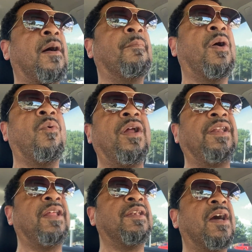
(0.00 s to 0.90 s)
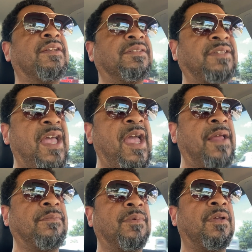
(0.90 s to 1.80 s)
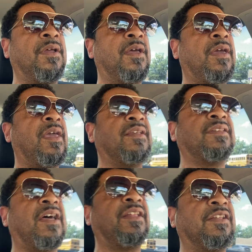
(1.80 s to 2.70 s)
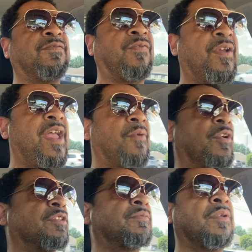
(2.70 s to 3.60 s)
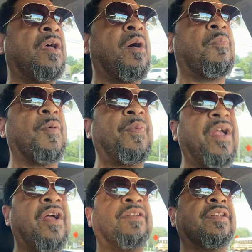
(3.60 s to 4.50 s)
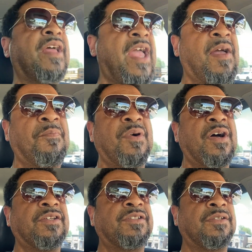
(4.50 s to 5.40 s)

But what he didn't understand is that his friend was preparing an ambush